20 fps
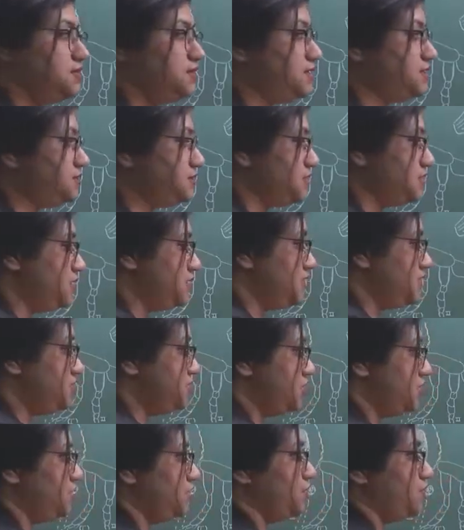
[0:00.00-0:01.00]
In this
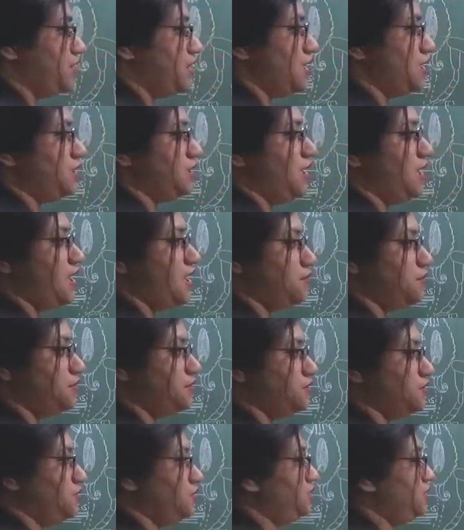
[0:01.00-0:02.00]
condition, you can
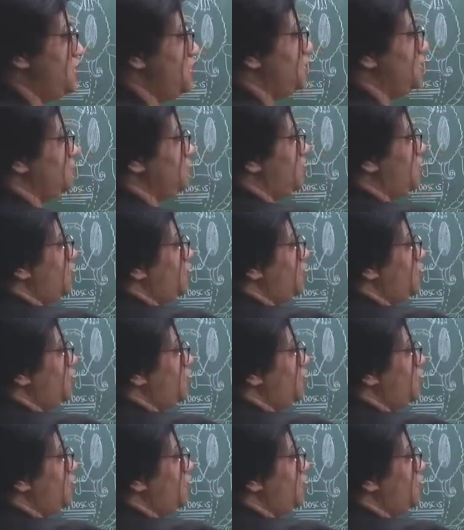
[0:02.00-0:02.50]
have a look.